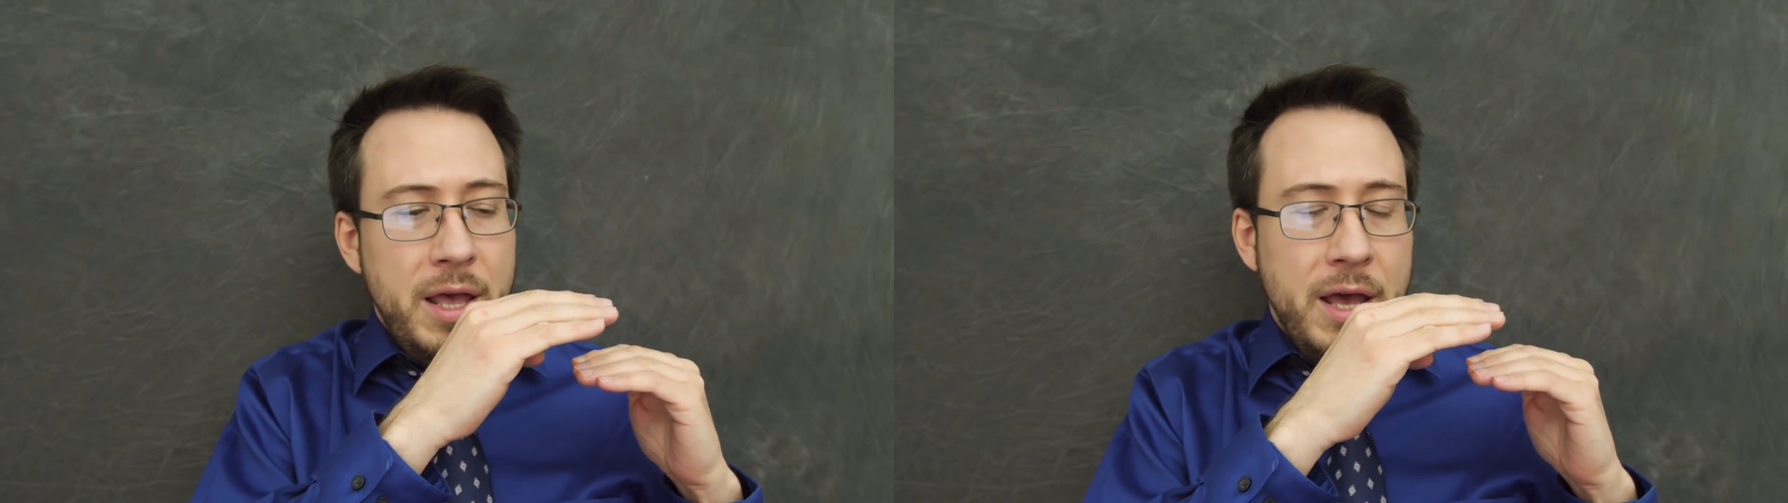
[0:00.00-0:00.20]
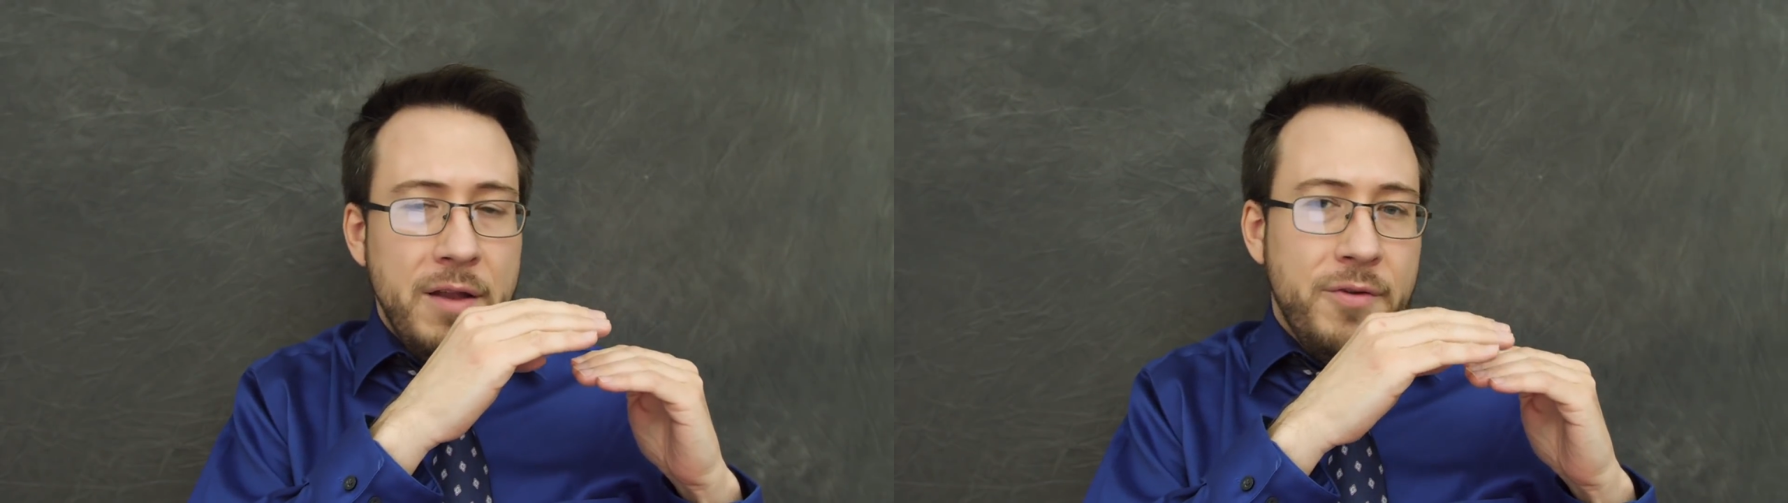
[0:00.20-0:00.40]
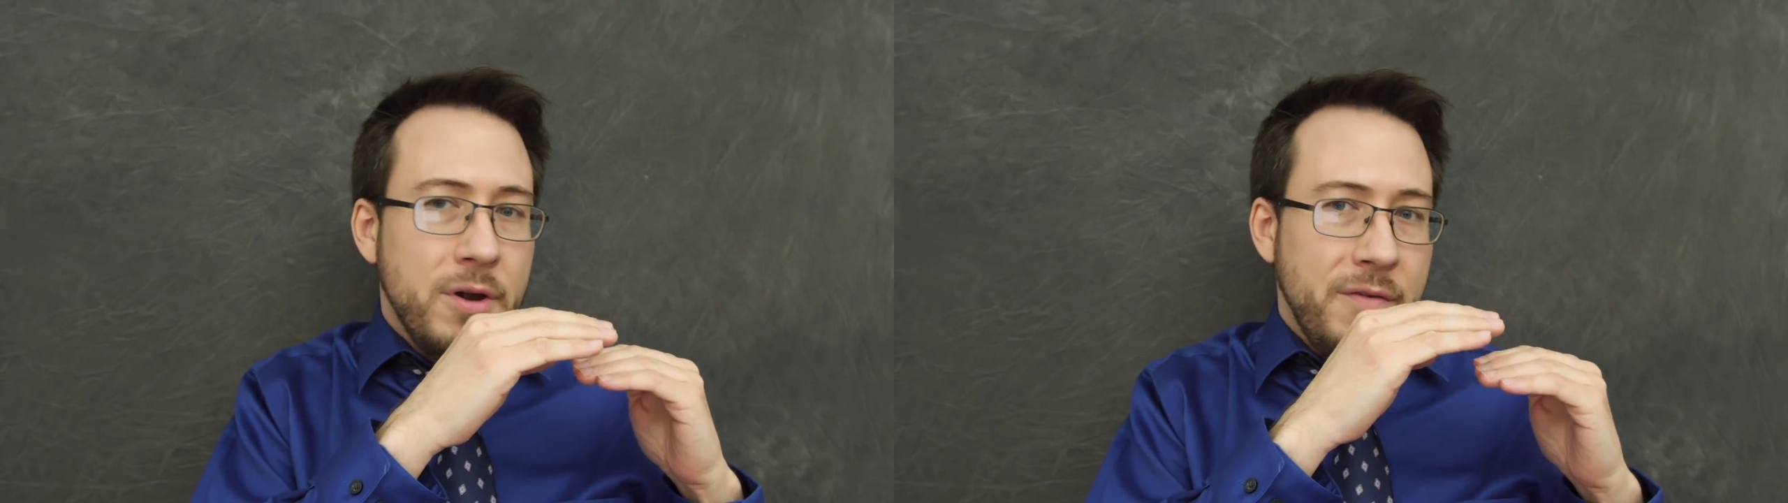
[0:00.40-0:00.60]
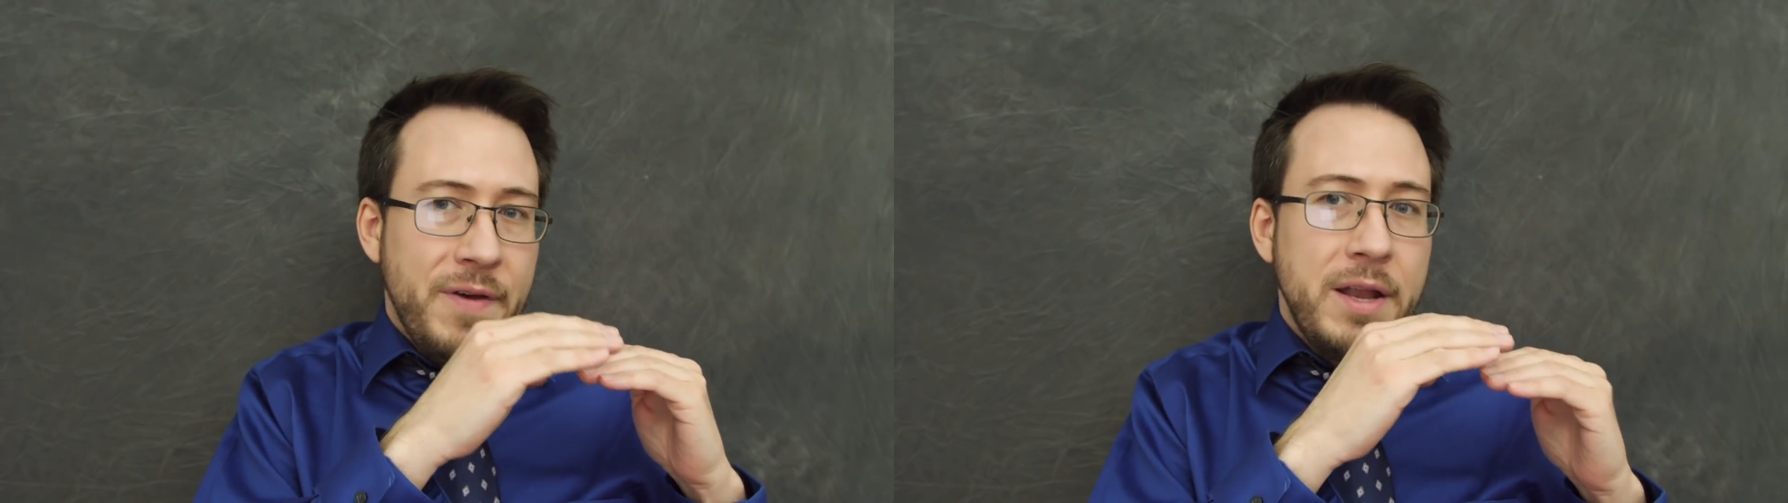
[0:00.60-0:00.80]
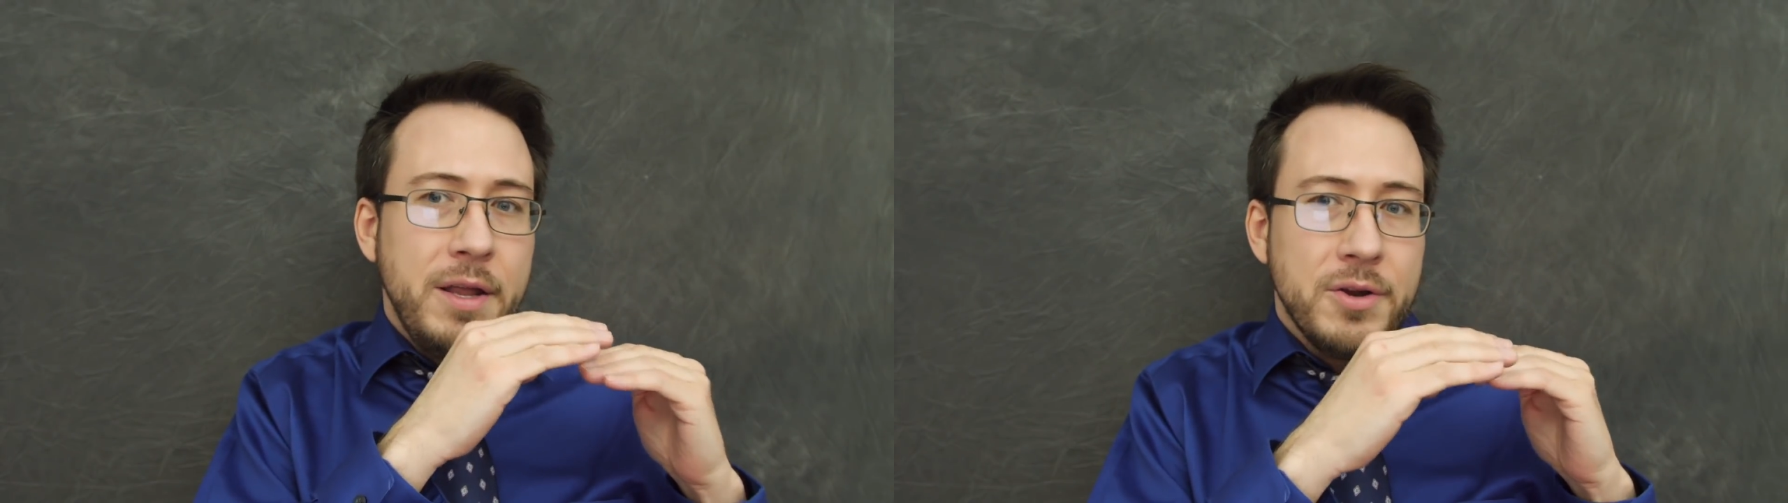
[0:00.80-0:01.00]
And if you're
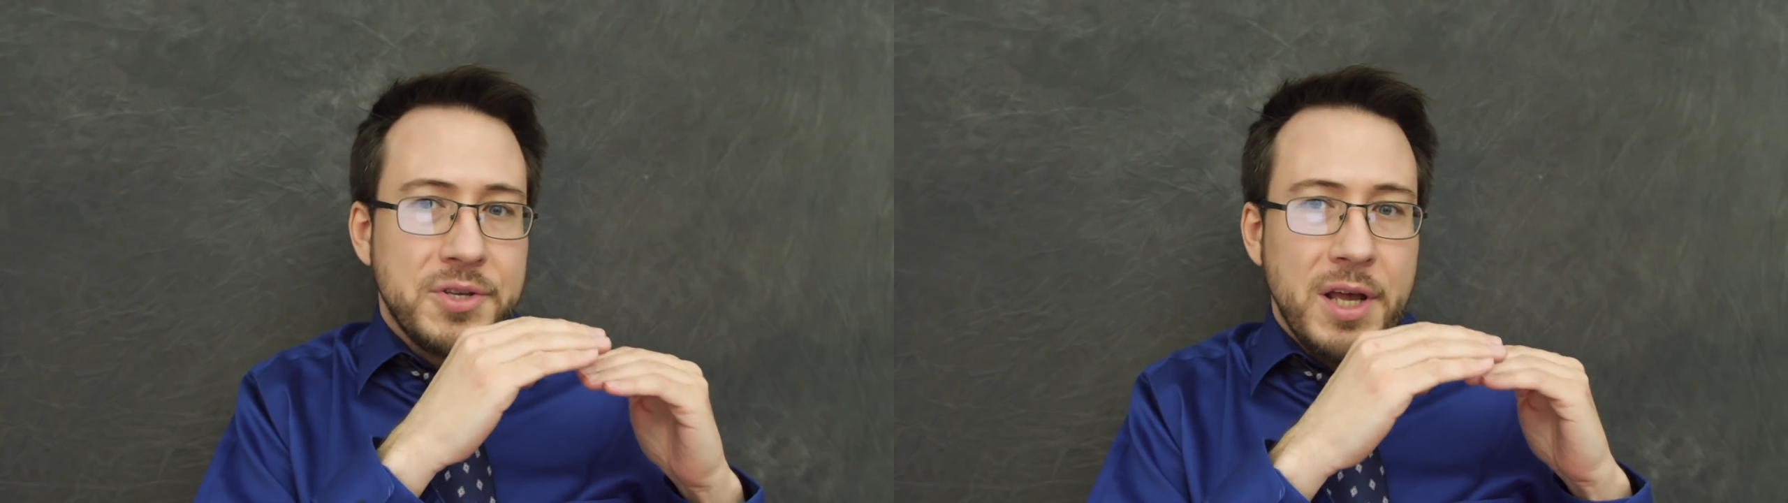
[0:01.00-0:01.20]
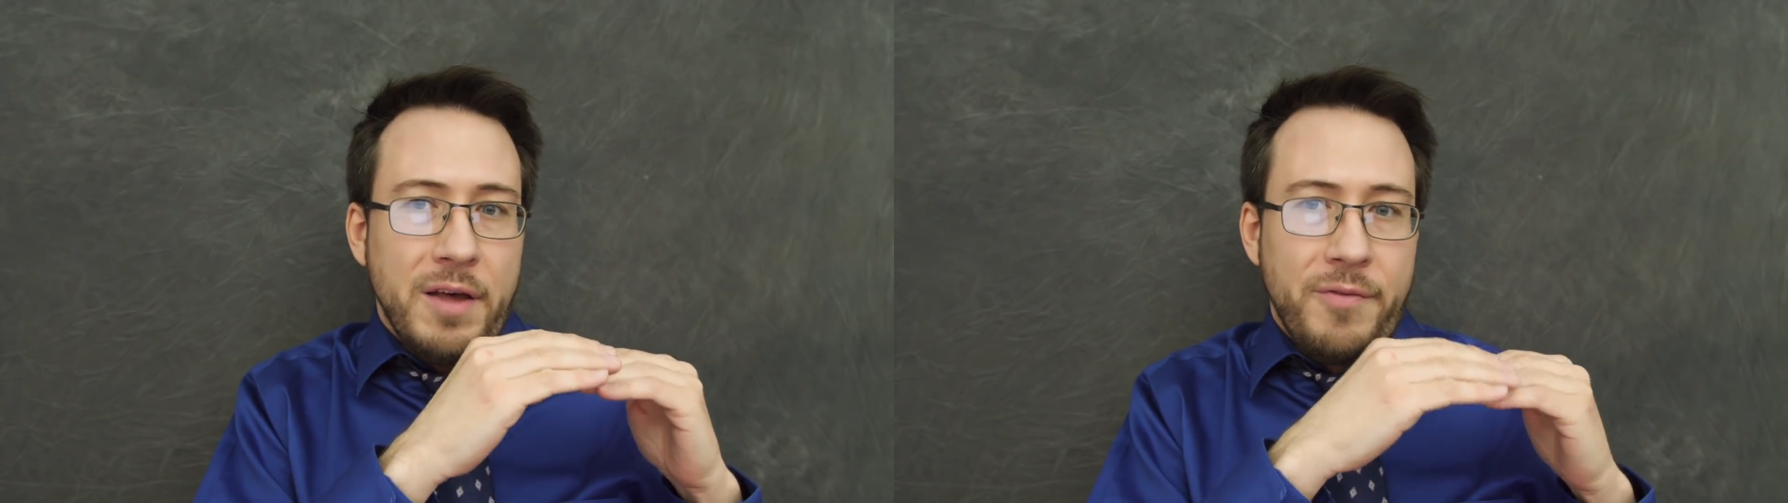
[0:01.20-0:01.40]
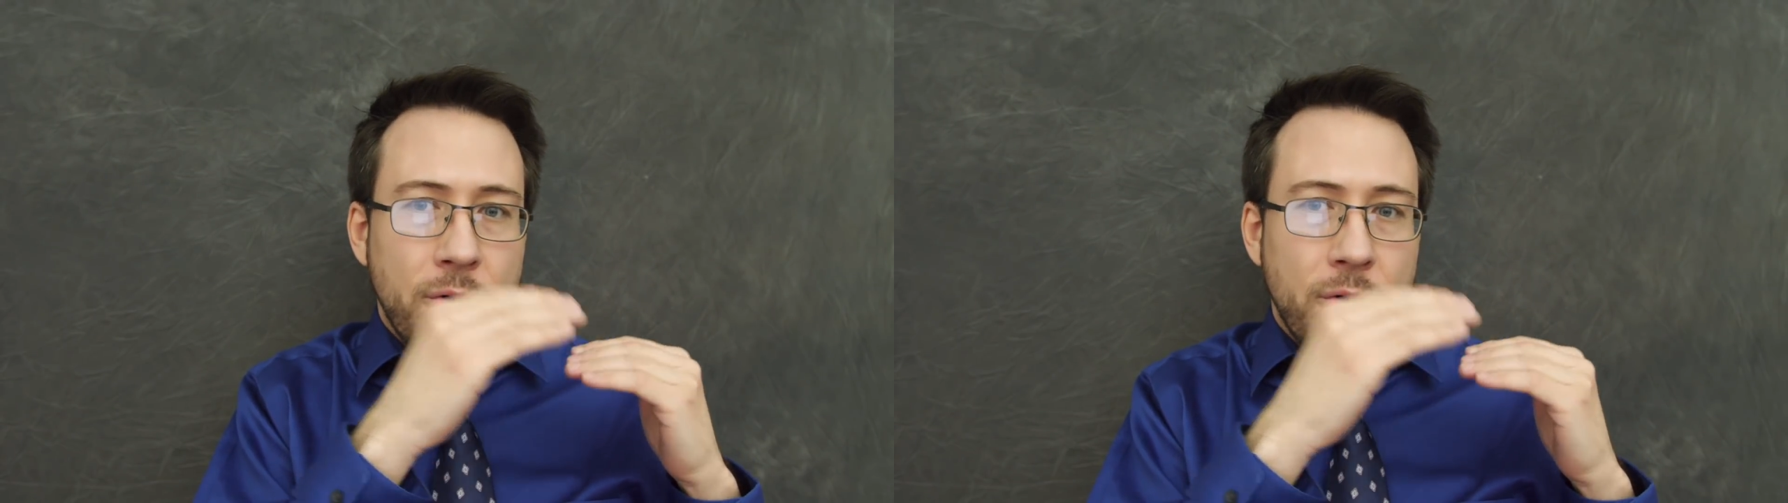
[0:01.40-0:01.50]
defending yourself